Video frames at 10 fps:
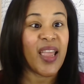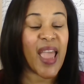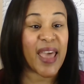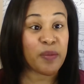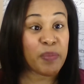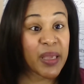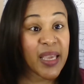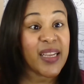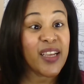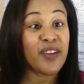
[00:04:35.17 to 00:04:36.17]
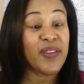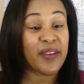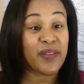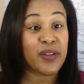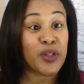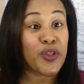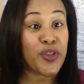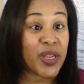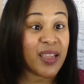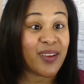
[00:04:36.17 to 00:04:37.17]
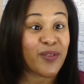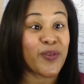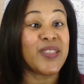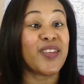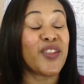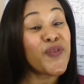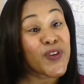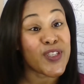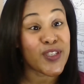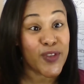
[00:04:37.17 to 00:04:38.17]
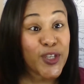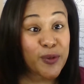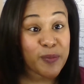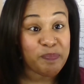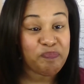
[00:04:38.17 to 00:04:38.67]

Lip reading: and the beginning of level 3 was on the 1st of June.